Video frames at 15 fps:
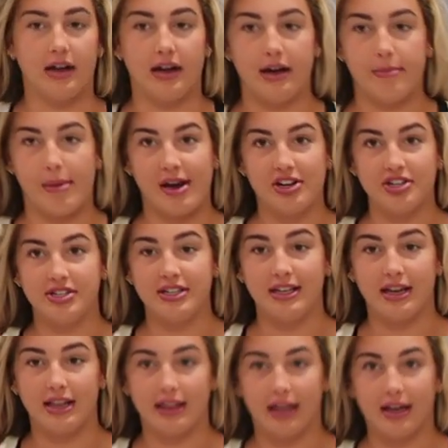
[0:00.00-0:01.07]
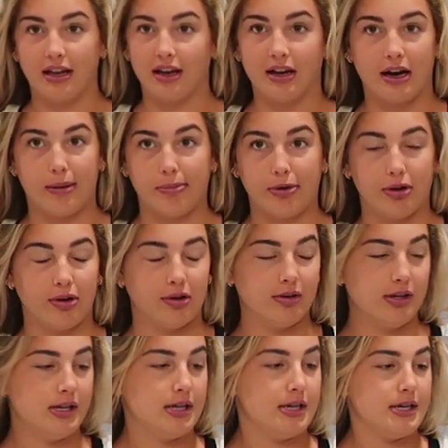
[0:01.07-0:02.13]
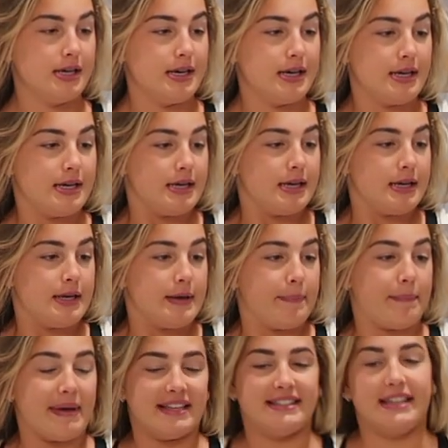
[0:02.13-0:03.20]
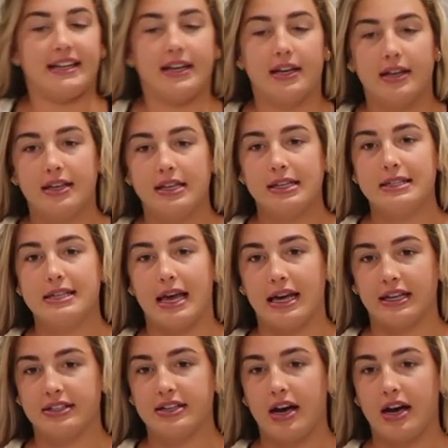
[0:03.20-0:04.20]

um, I just needed like a couple basic tank